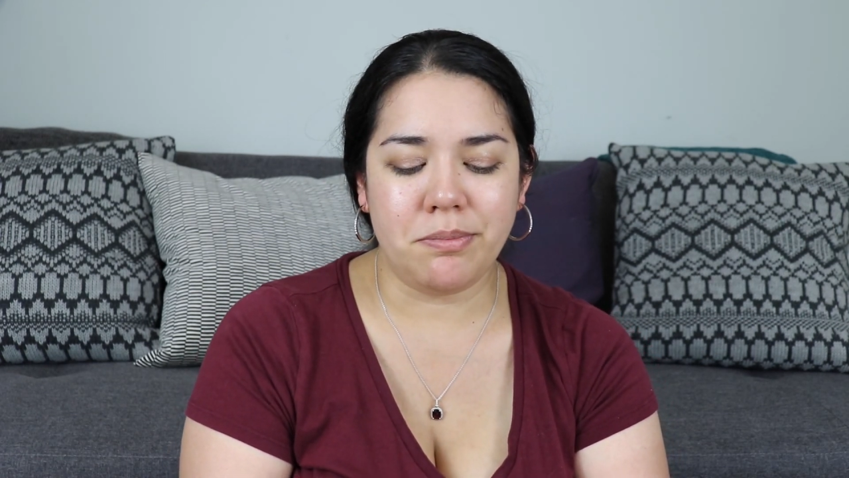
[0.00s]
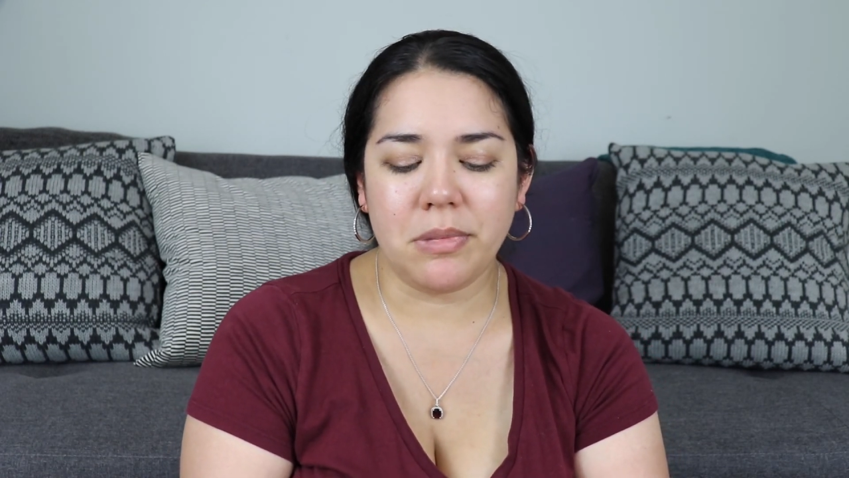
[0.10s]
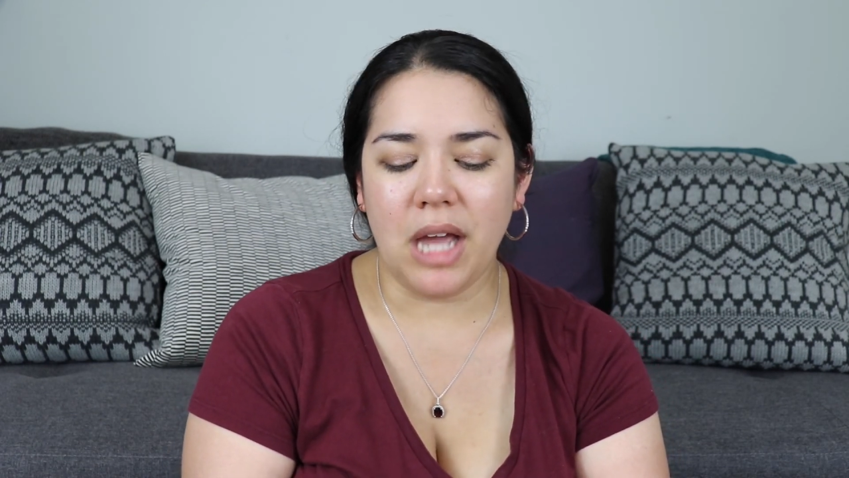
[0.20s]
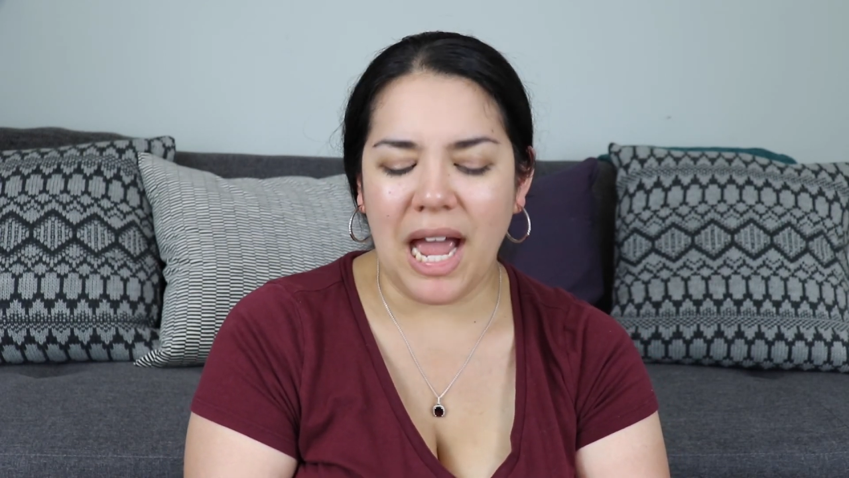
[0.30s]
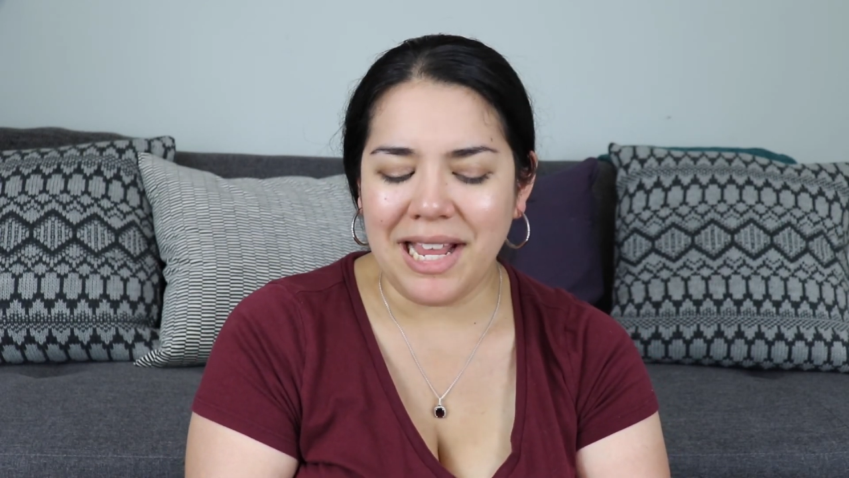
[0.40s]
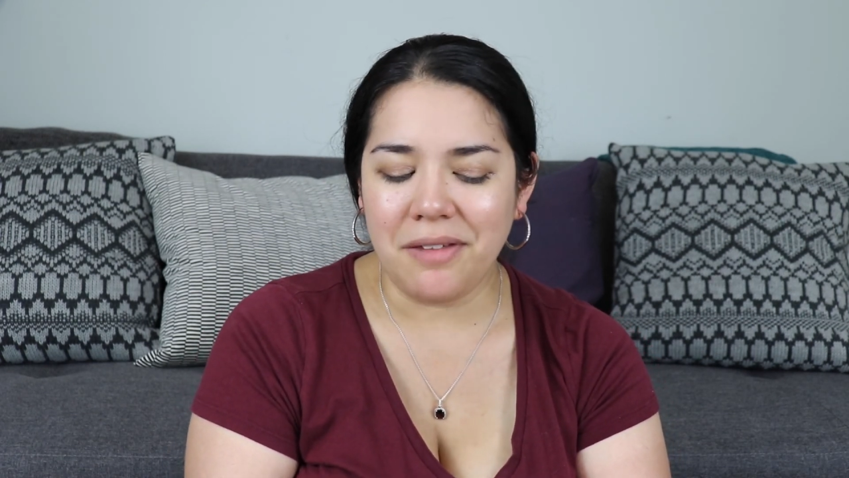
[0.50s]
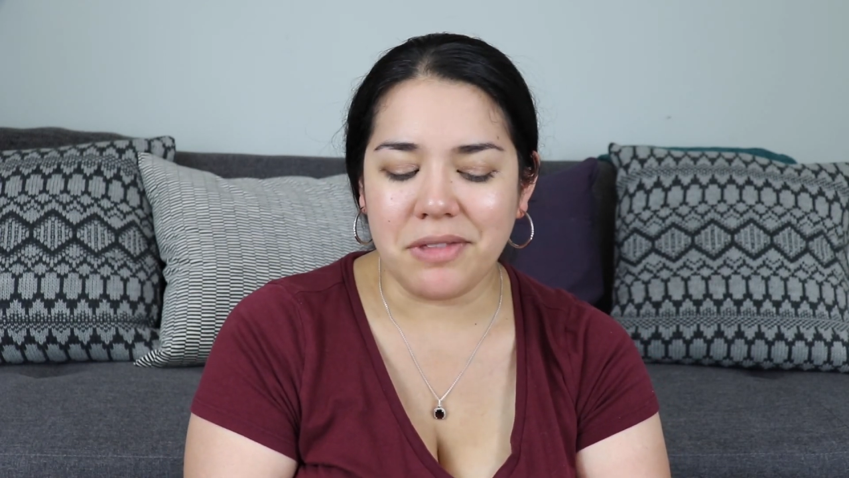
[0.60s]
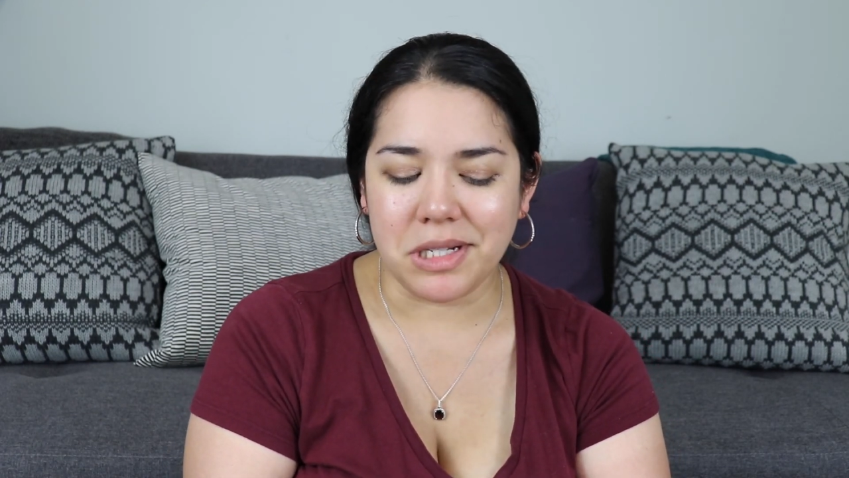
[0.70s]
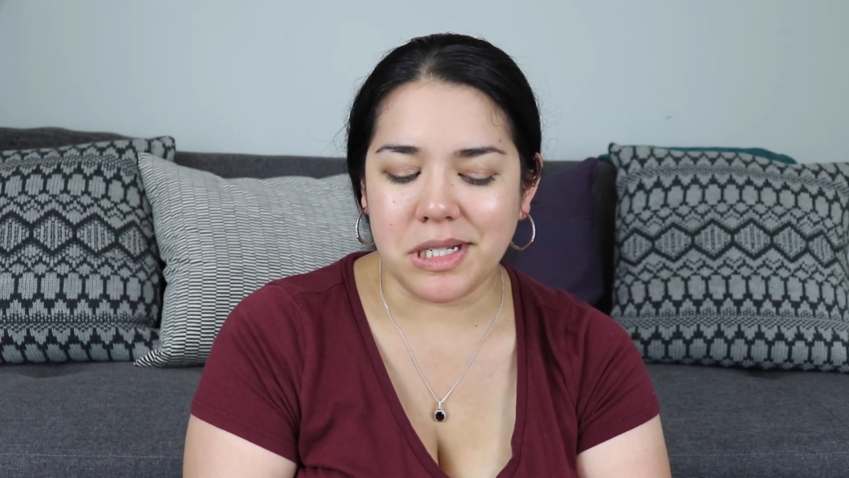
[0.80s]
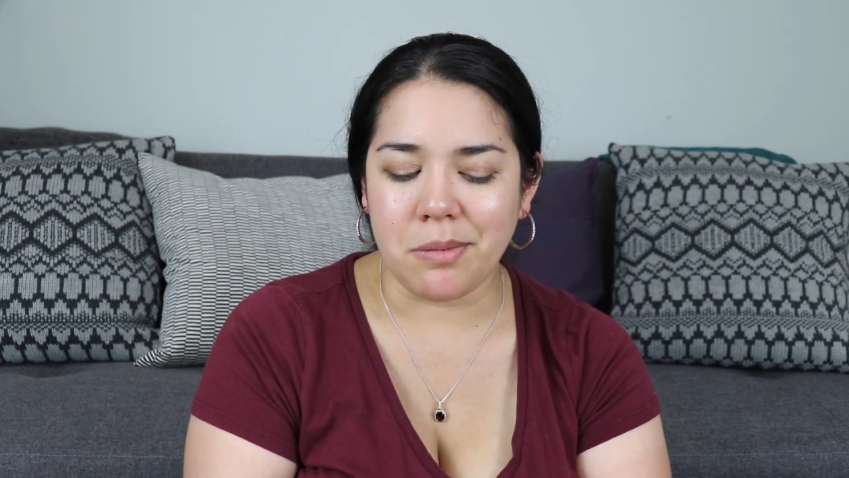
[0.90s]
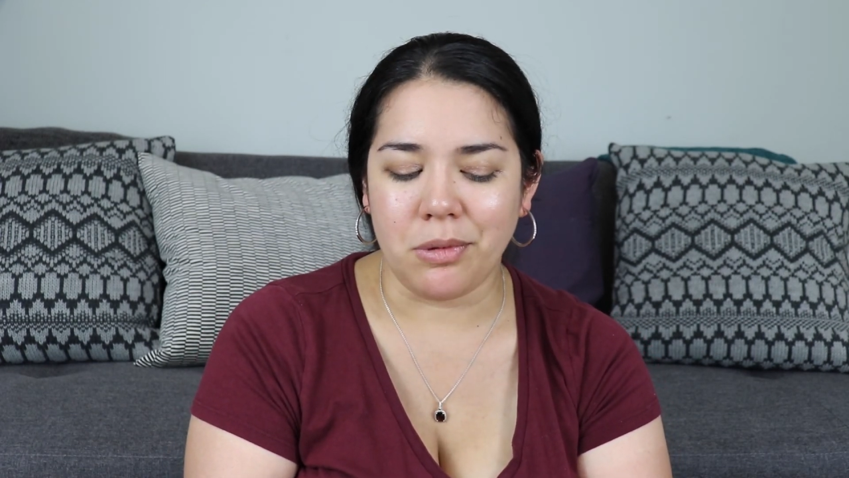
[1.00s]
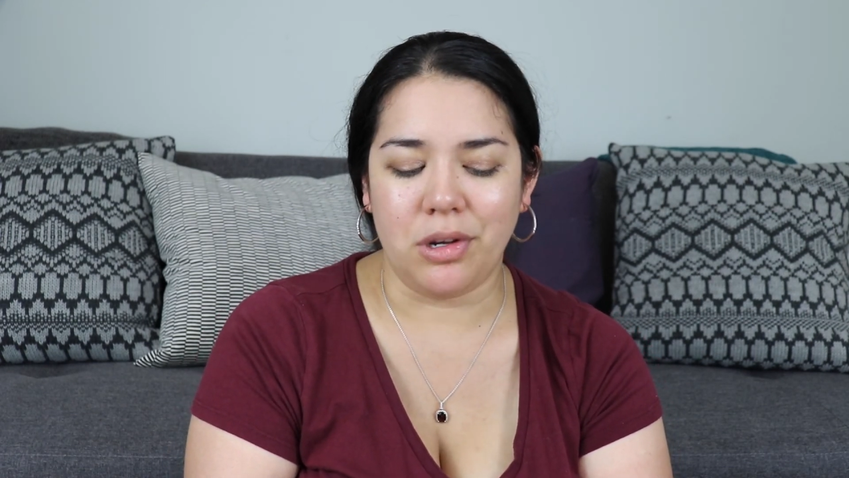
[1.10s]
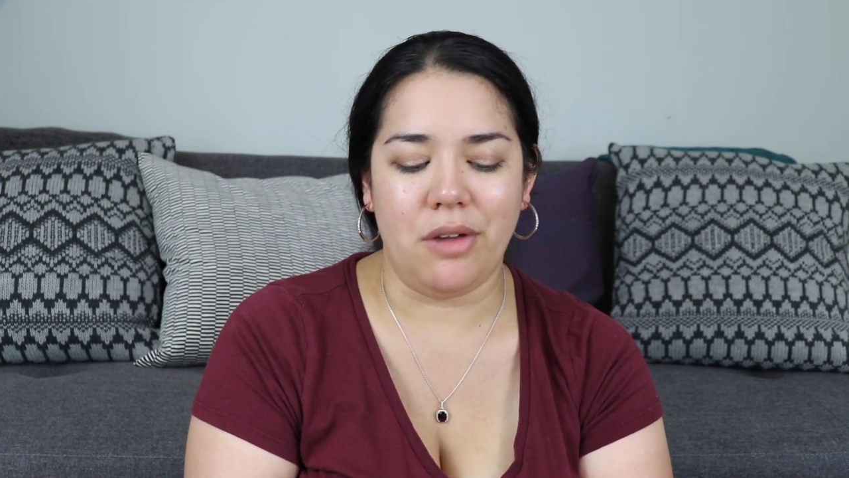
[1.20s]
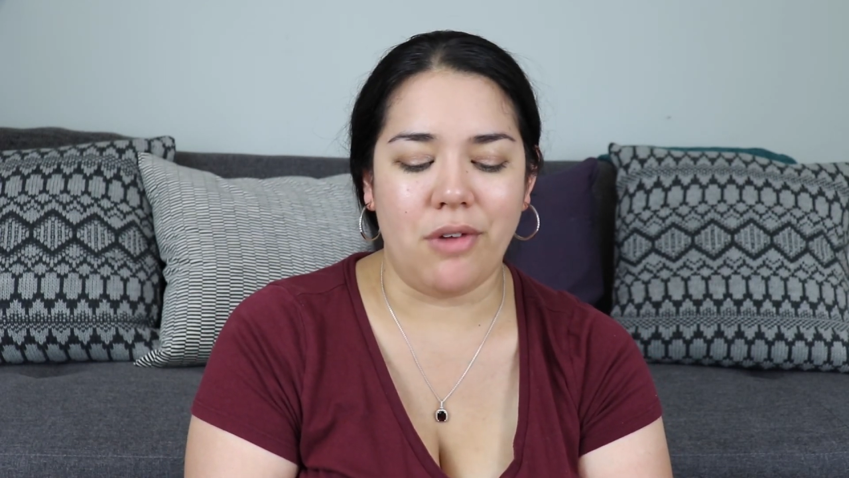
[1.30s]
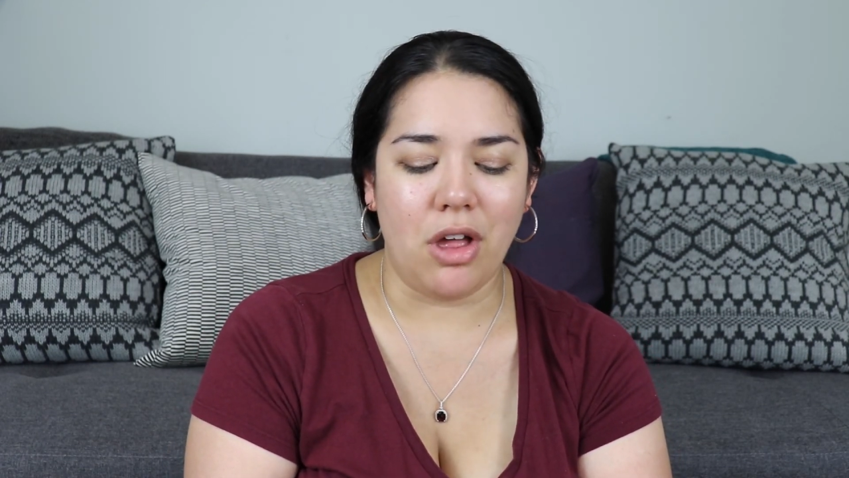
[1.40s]
kind of the
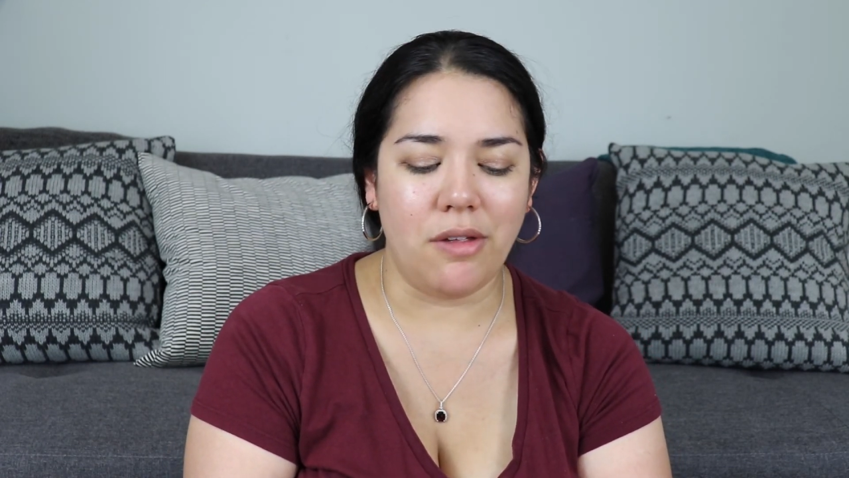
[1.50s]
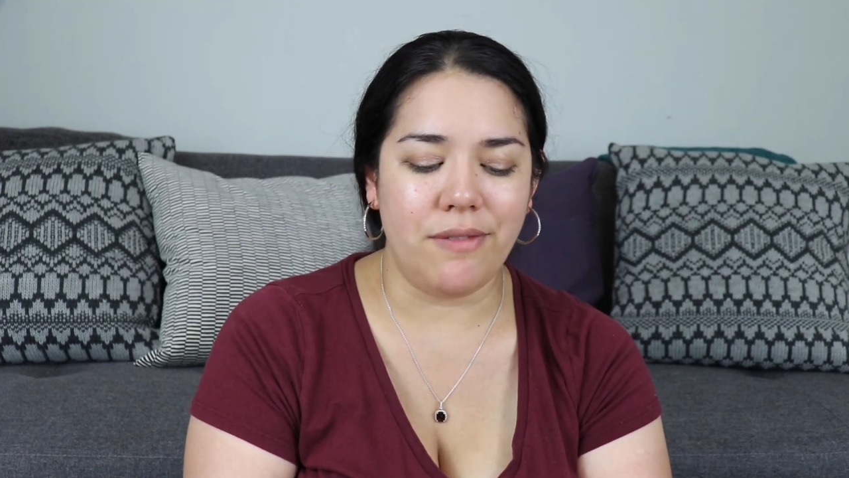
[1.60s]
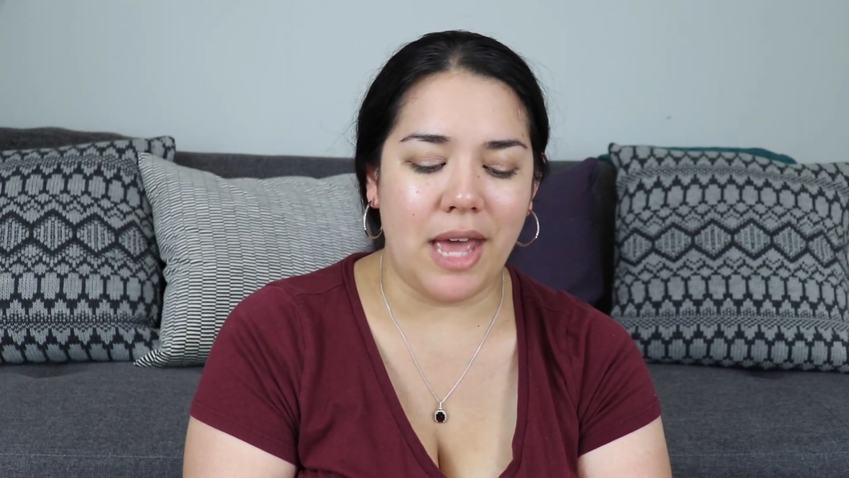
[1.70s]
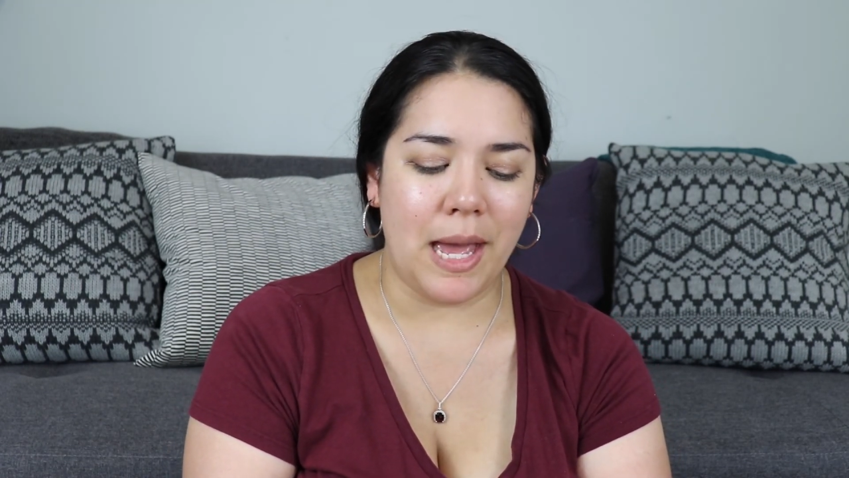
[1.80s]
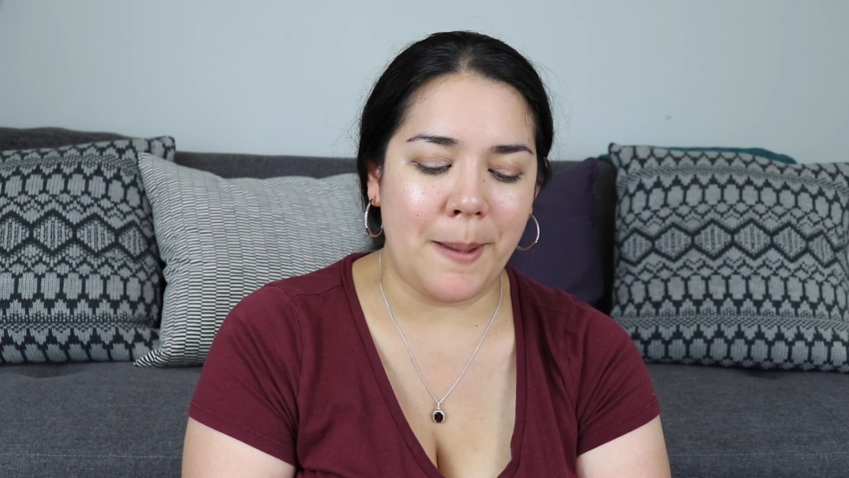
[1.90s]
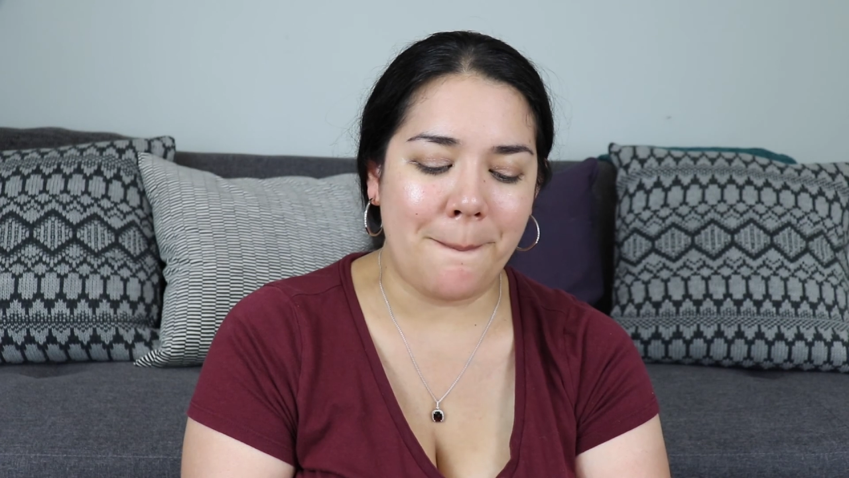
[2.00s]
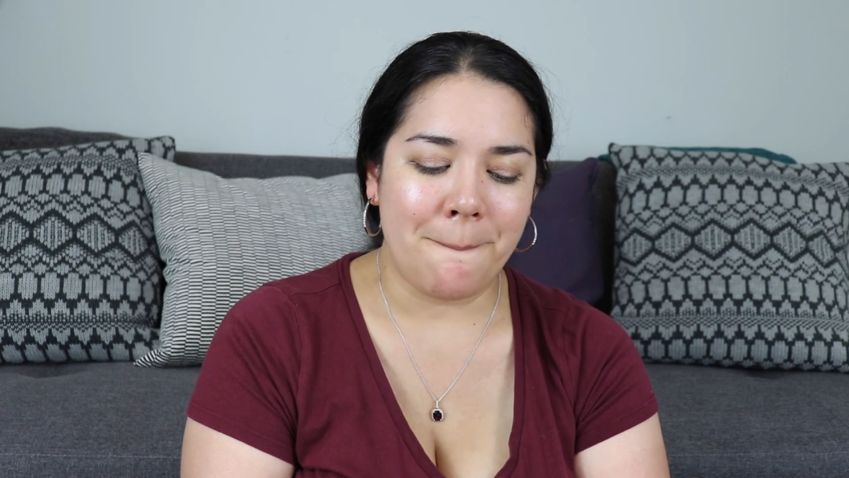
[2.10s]
summary of all of that.